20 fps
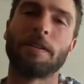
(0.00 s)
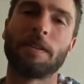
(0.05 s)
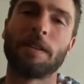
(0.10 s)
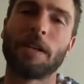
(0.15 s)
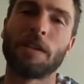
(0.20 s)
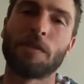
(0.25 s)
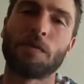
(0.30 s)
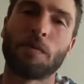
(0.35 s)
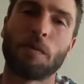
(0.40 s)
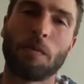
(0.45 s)

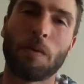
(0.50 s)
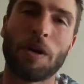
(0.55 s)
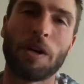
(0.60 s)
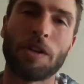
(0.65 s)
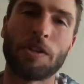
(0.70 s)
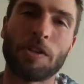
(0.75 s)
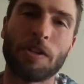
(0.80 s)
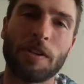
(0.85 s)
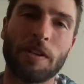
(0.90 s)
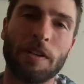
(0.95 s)
Thanks for
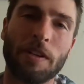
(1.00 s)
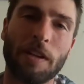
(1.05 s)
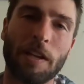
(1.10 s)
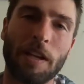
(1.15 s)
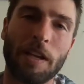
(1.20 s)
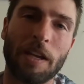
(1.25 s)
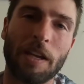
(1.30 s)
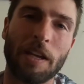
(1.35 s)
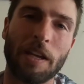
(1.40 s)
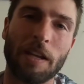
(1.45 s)
watching,
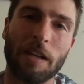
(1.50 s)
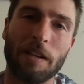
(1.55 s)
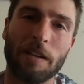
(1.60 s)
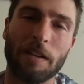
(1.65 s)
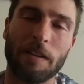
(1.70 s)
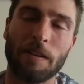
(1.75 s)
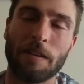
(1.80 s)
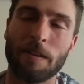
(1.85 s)
and